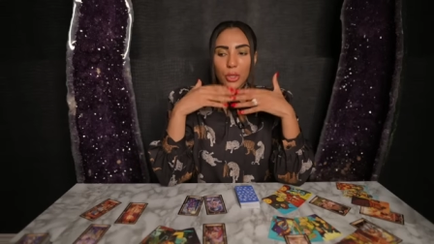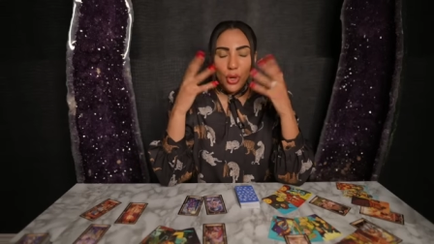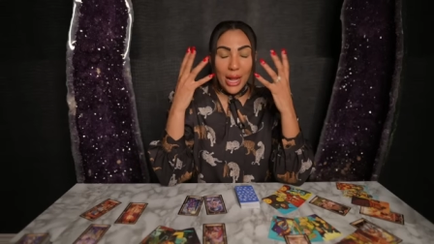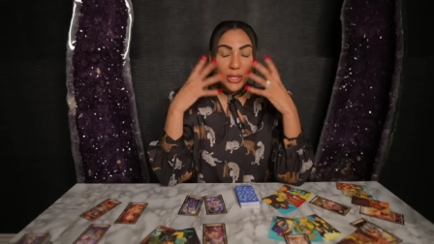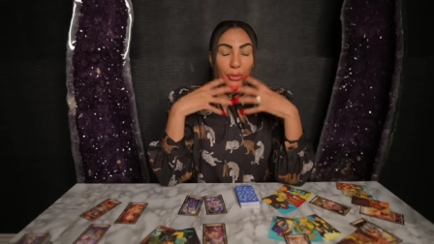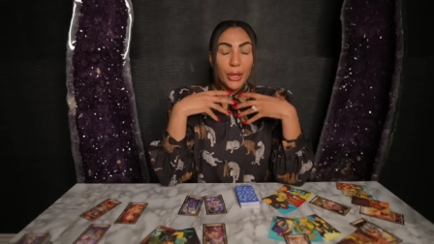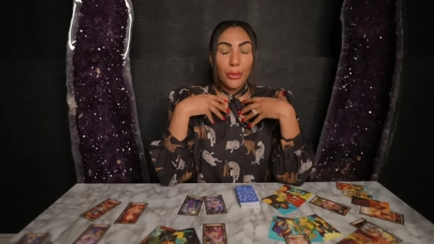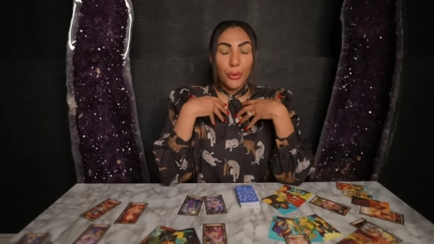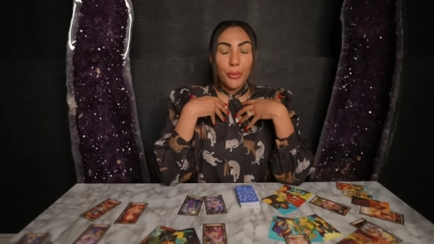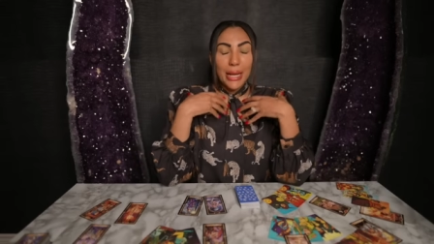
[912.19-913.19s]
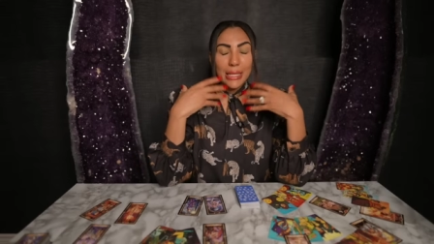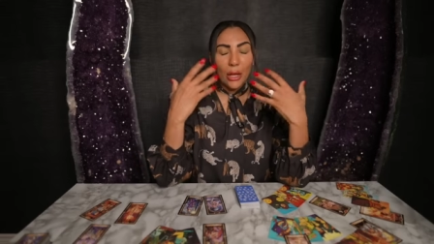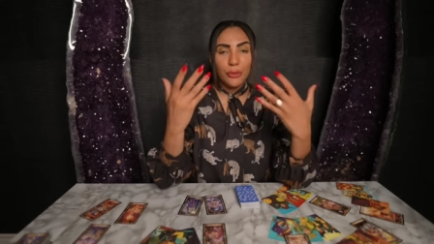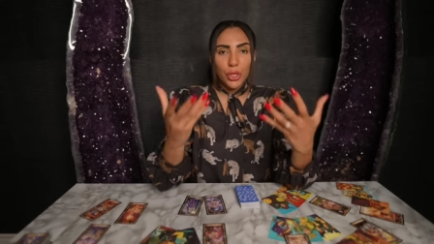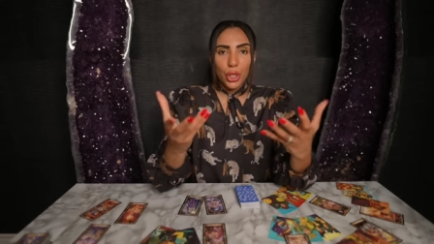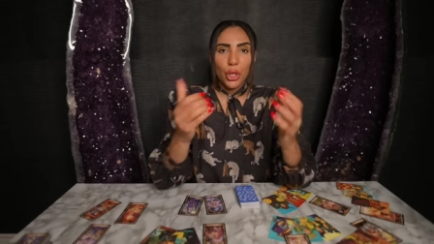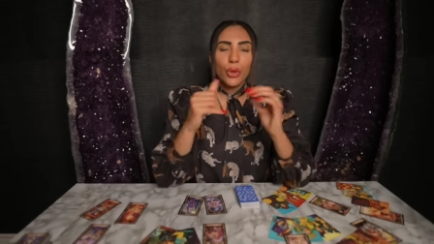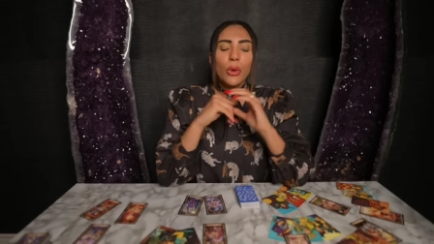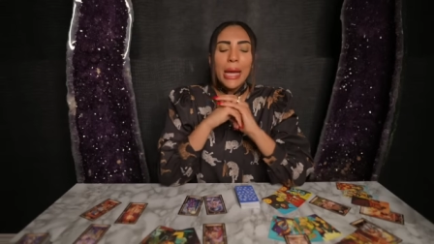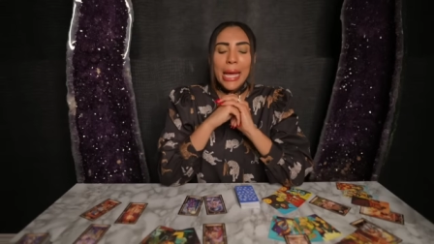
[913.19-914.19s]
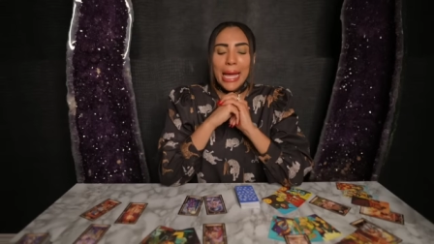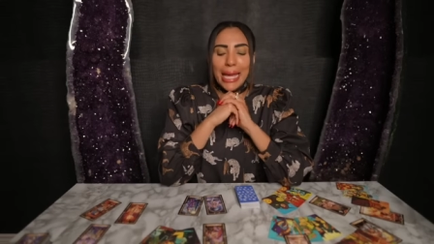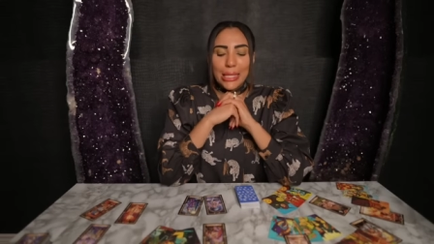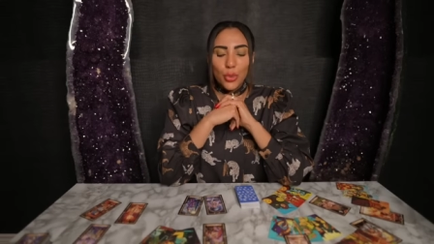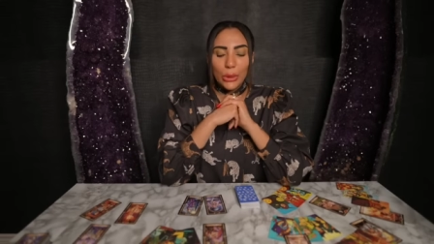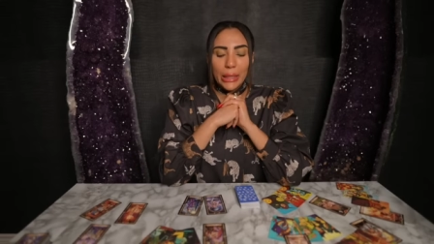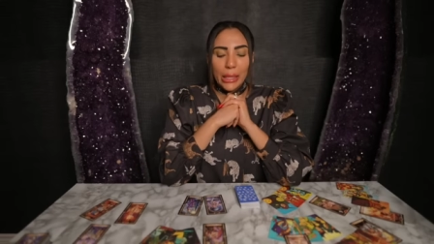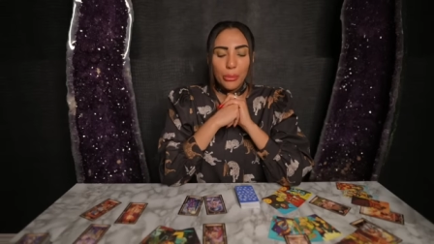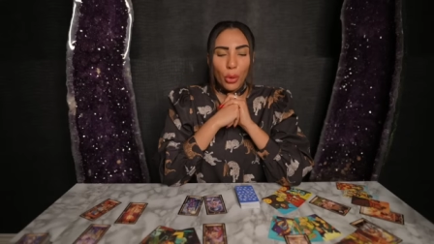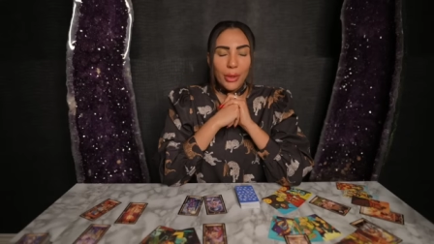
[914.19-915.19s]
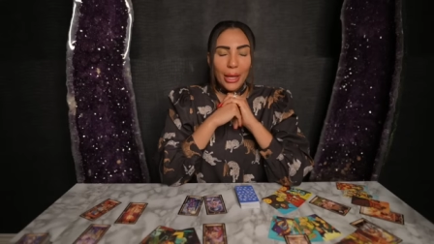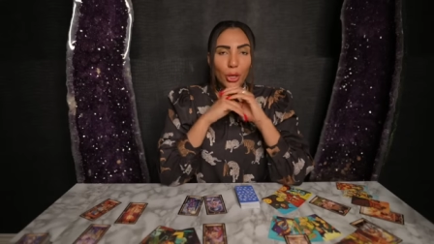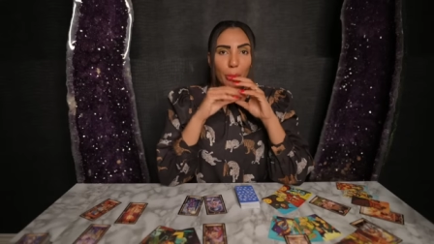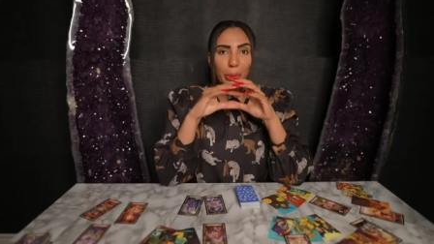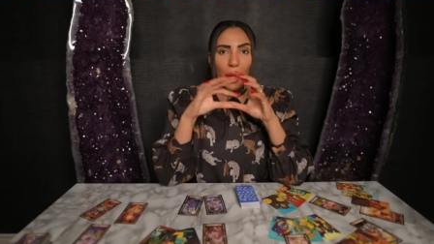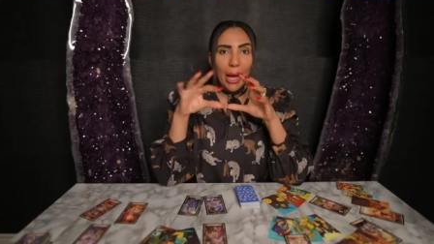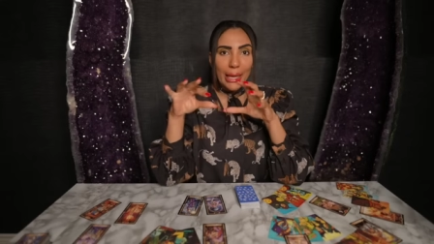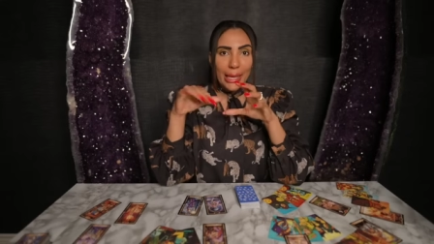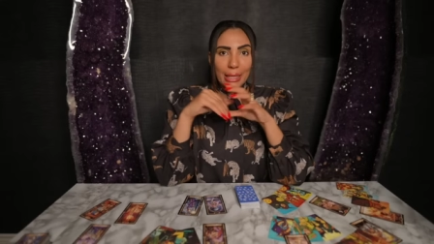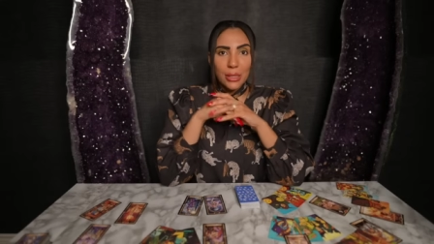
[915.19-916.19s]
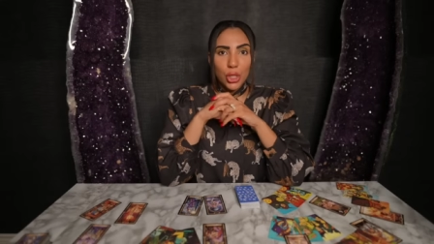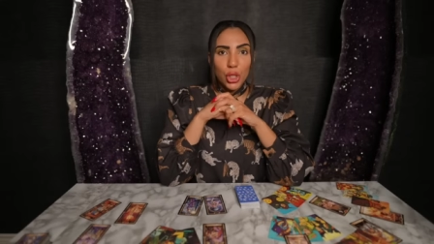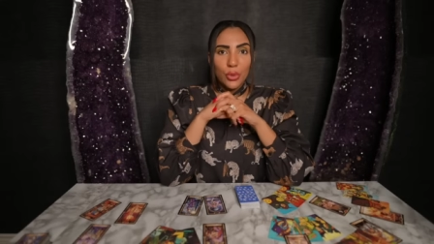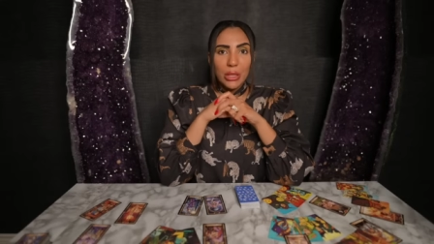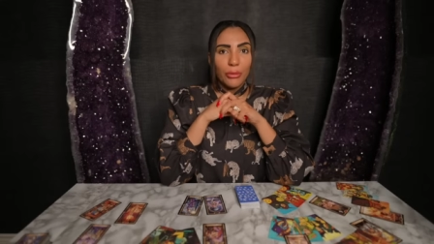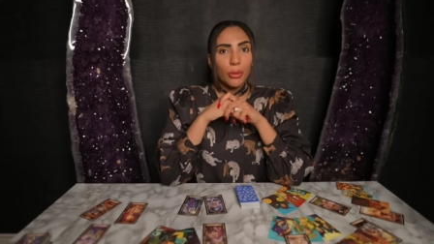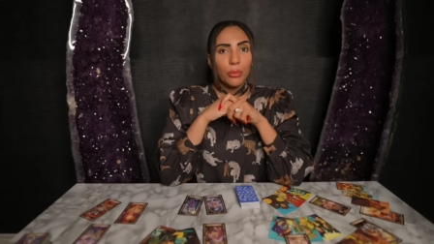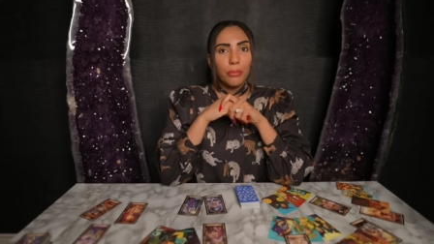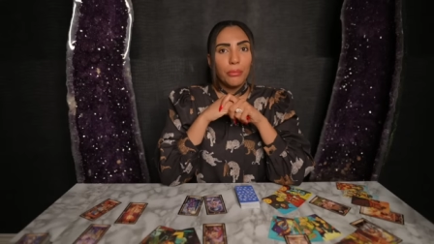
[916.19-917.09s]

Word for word: transferring through myself to you, it's really important that you're applying it to different